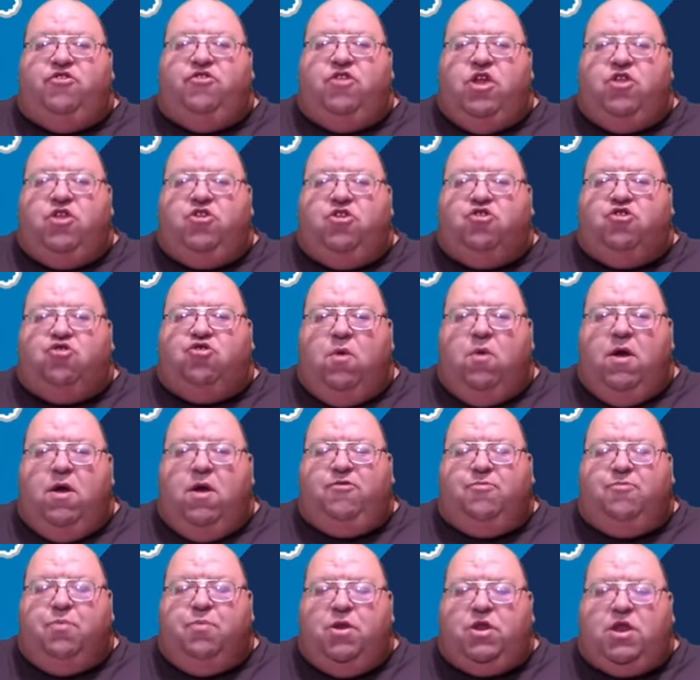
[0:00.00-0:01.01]
that Detroit's
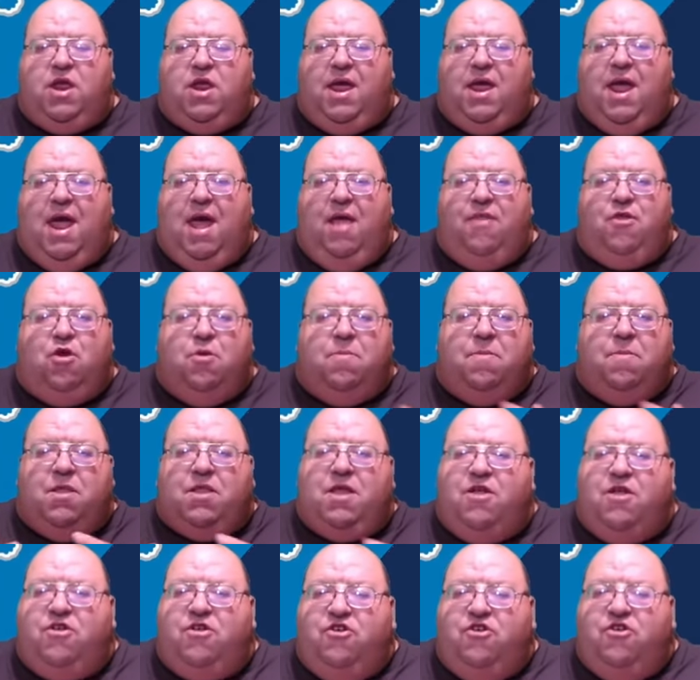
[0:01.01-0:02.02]
put together, but
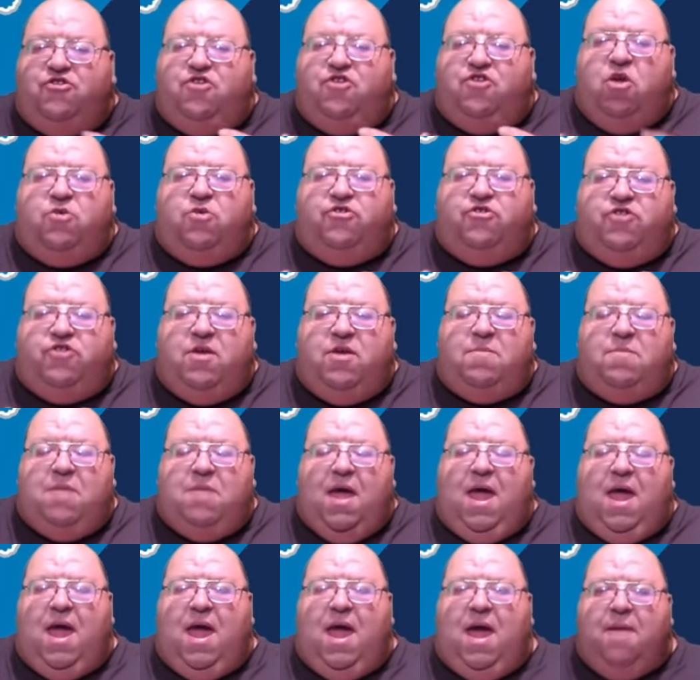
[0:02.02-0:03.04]
they just don't seem to
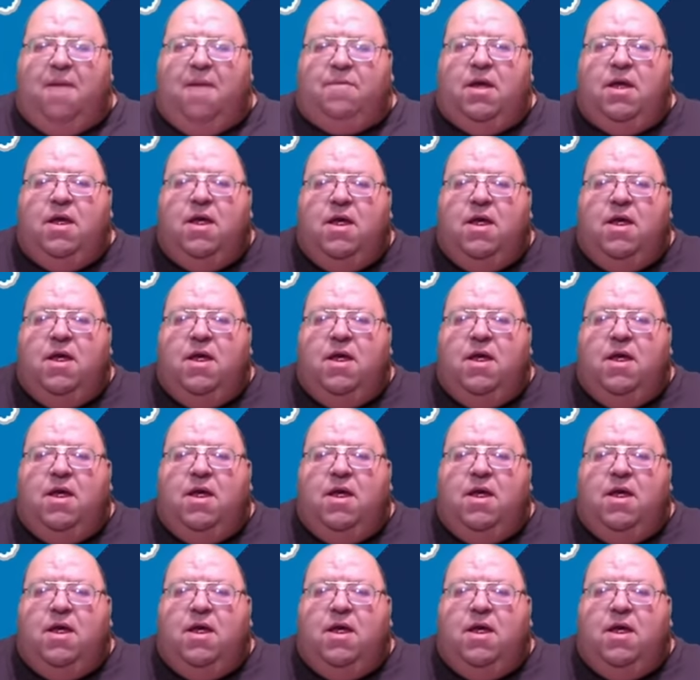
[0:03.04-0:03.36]
have